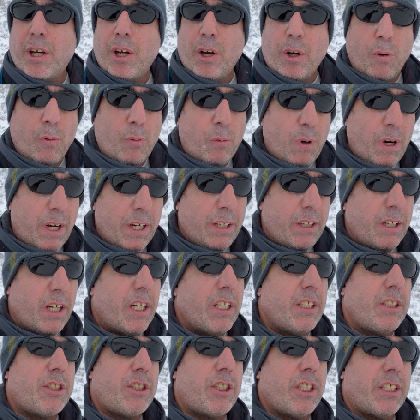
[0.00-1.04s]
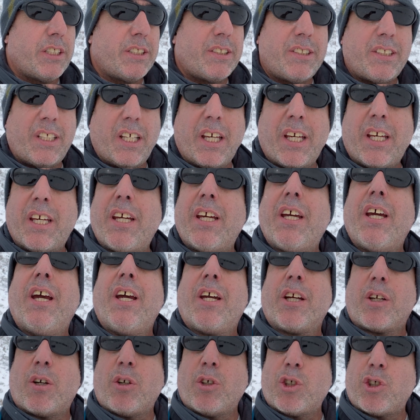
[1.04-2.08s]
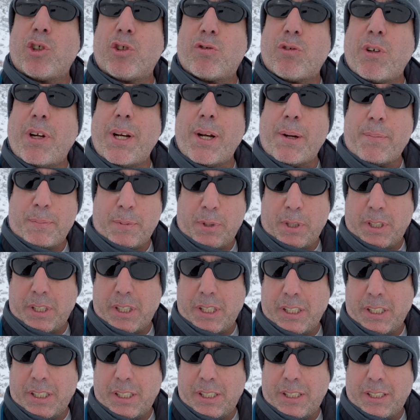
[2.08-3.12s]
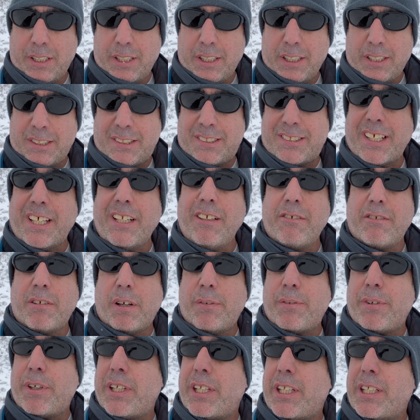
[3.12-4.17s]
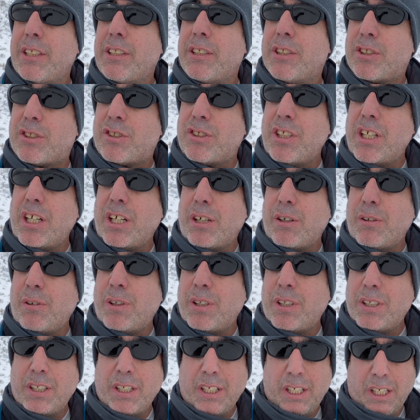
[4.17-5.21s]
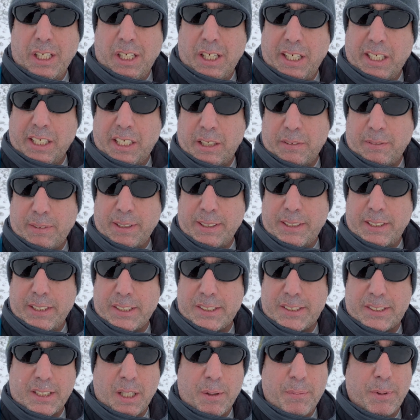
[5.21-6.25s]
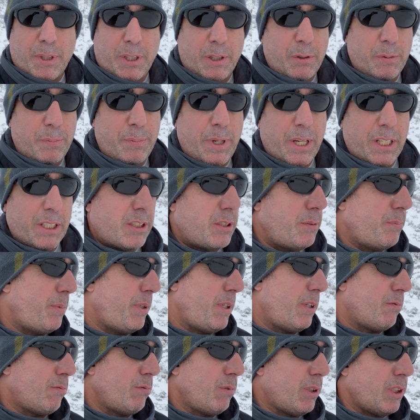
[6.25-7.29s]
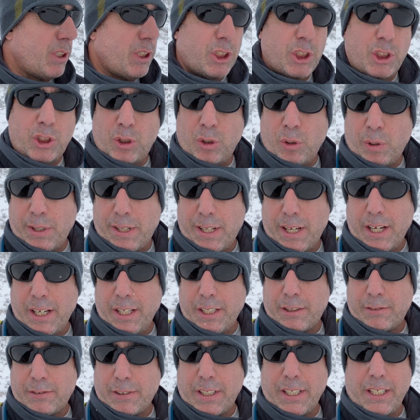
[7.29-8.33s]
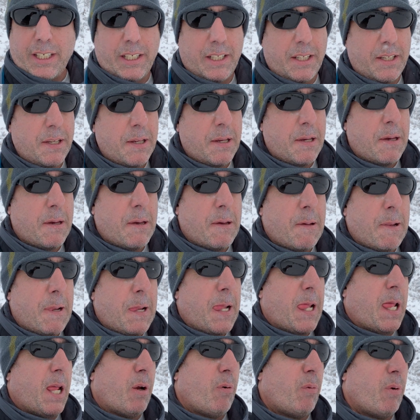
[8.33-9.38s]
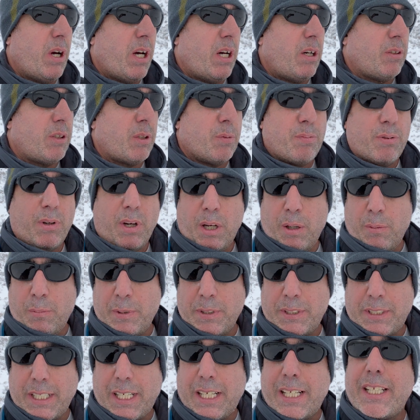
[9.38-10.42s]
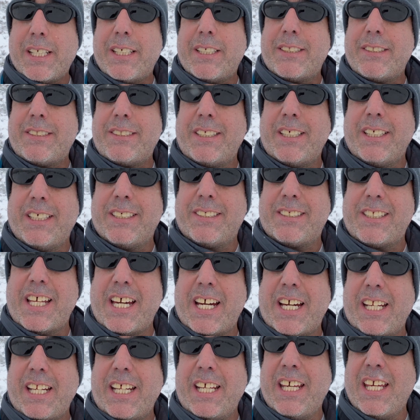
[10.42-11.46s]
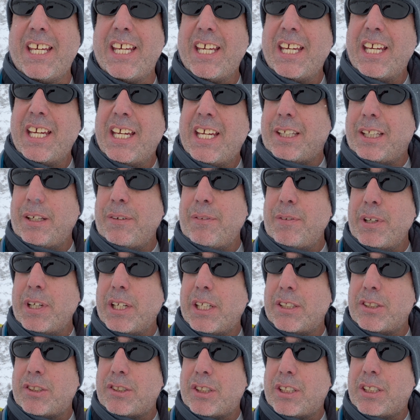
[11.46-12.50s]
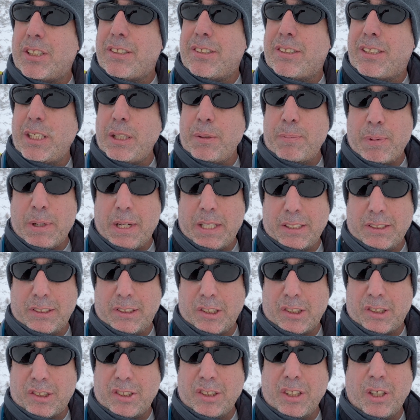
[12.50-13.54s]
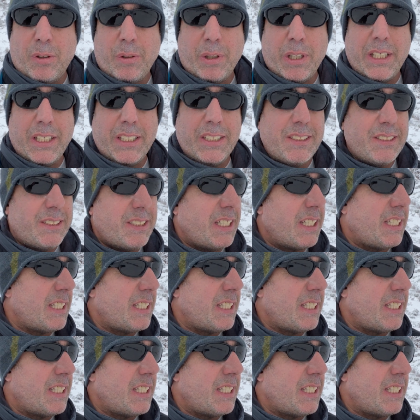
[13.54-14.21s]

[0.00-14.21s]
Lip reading: Why not just go straight up the center of it in the snow and get right to the summit? It would actually be a really short hike, right? Well, the problem with that is that even as deep as the snow is,